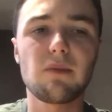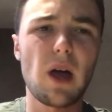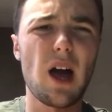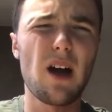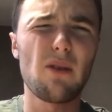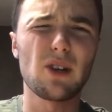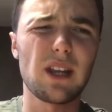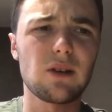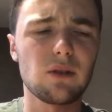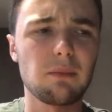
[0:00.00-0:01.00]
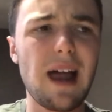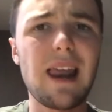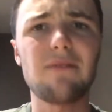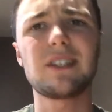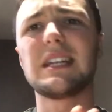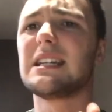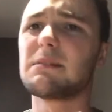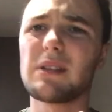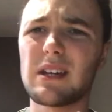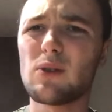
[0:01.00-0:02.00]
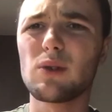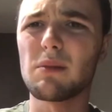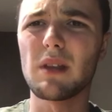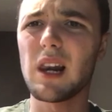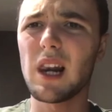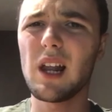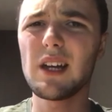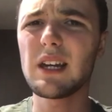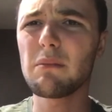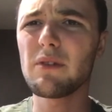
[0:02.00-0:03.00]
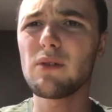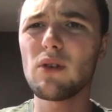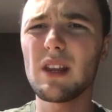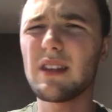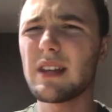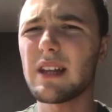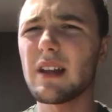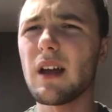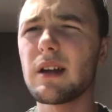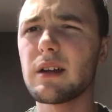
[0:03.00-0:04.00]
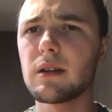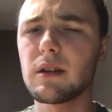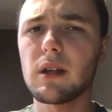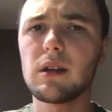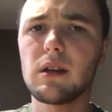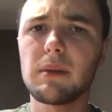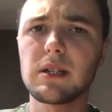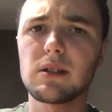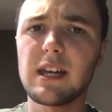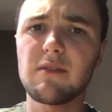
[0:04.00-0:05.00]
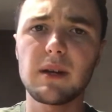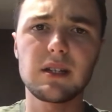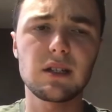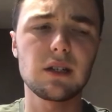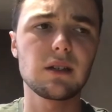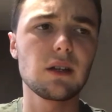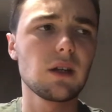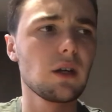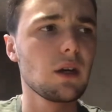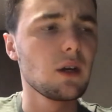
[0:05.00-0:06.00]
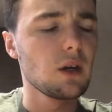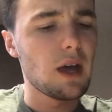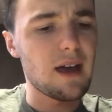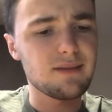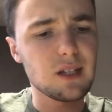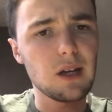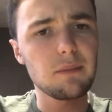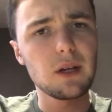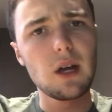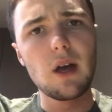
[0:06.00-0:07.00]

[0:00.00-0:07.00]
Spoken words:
What do they call them? LFTs, but they called them the Lightning before. I think they had the Lightning and the Thunder based on the F-Pace and F-Type.